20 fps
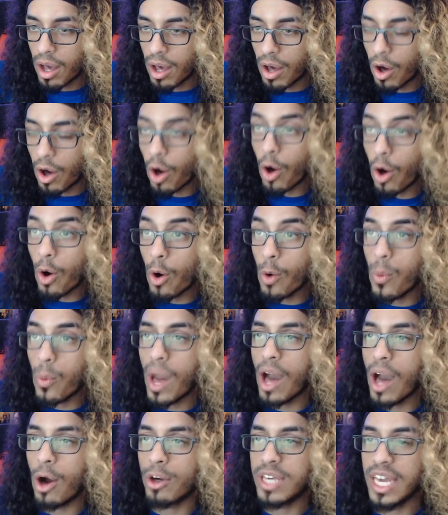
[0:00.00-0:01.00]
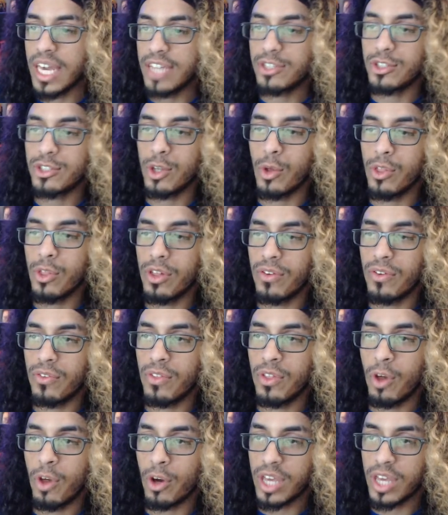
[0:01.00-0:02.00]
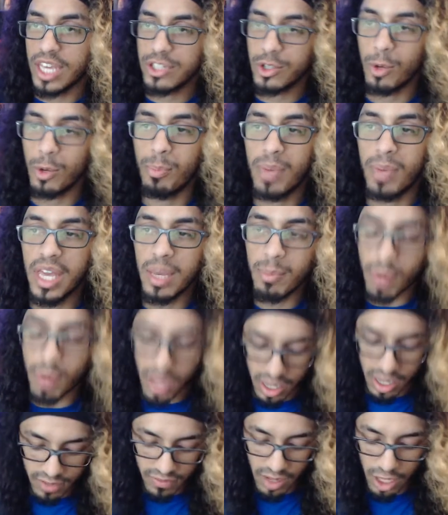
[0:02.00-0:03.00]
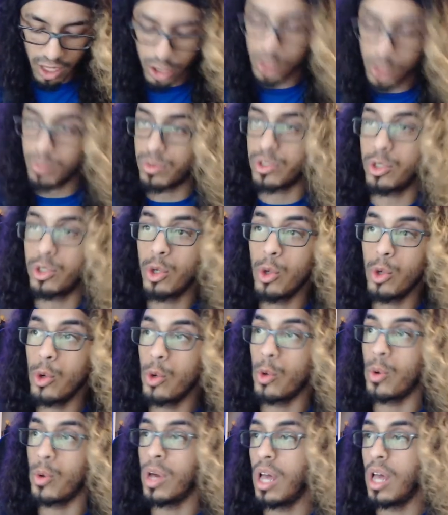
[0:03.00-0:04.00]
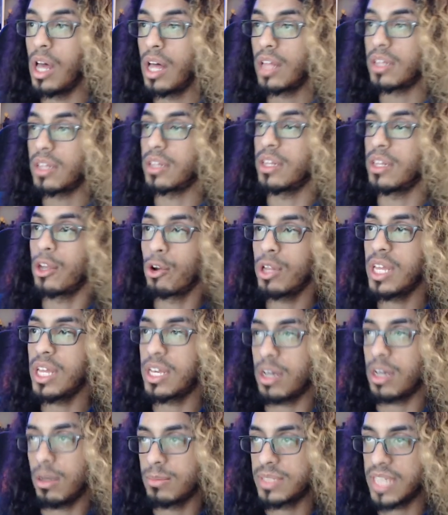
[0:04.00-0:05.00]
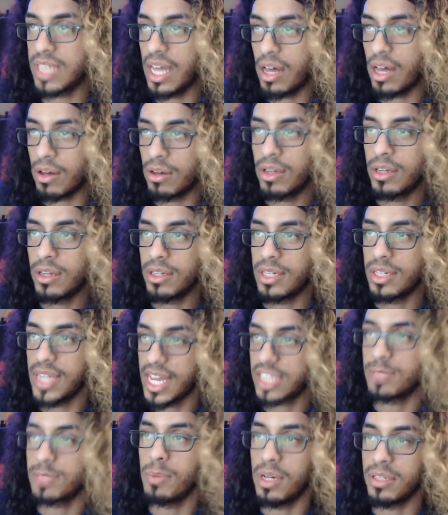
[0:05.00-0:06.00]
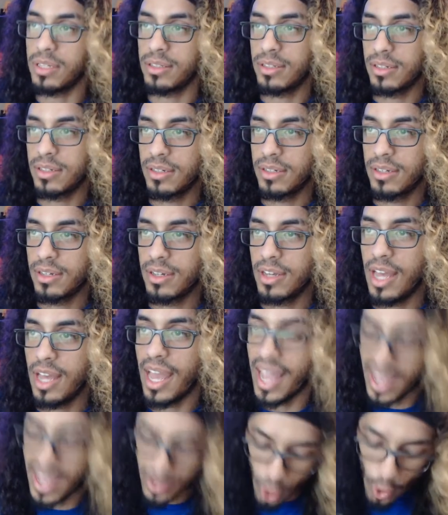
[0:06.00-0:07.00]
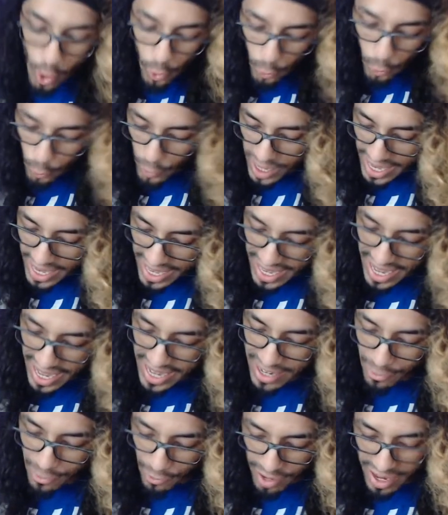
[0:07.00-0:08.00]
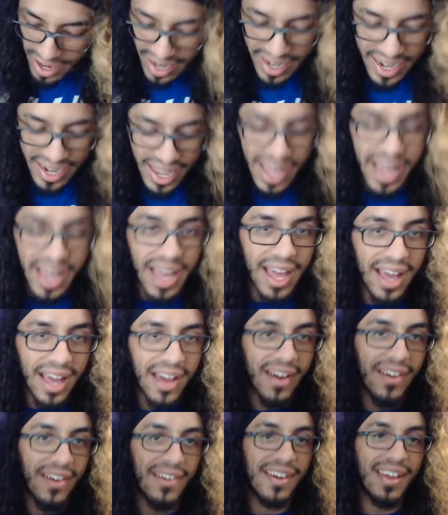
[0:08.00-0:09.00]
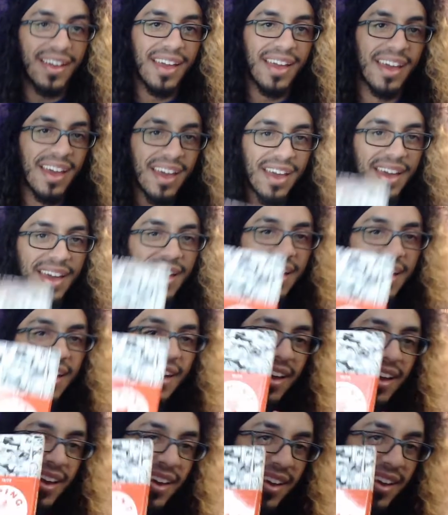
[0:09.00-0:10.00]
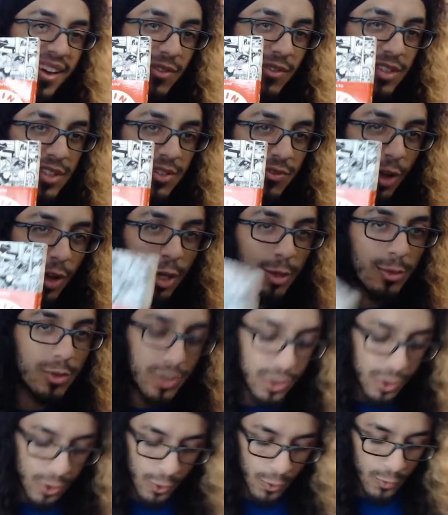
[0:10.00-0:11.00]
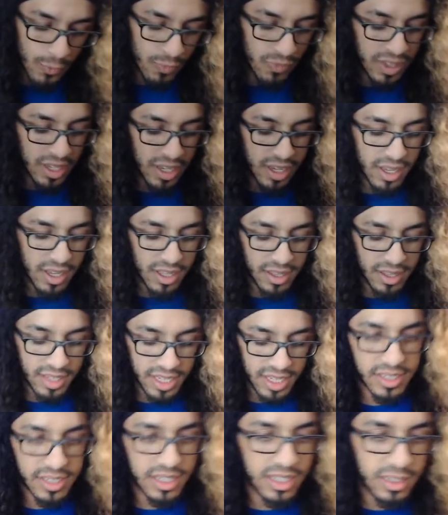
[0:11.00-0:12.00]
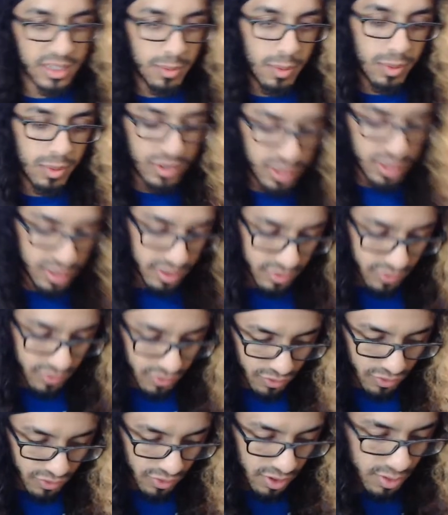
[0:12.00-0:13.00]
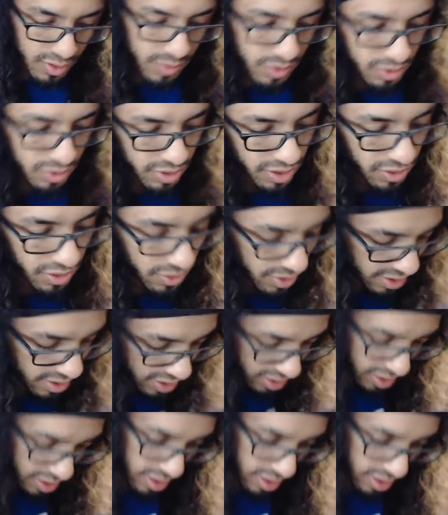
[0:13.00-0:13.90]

Oh wow, okay, so the okay, so Ping Pong Volume two literally comes out next month. And we got it right now. Hey, hey, this is Volume two. This is, let me put this in front of me really quick.